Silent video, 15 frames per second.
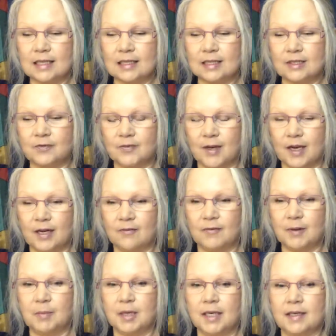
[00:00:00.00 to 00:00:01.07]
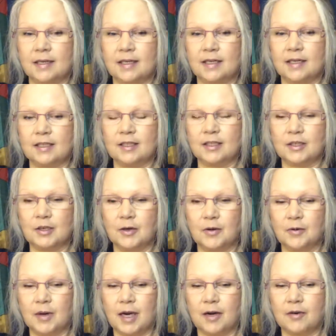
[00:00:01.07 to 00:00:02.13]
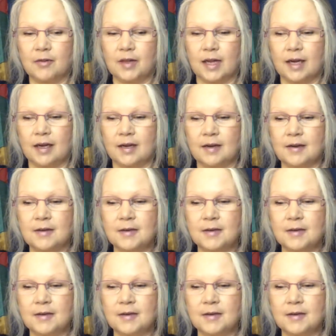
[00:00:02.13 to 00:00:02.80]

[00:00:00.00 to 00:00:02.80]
divine femininity. You know, how they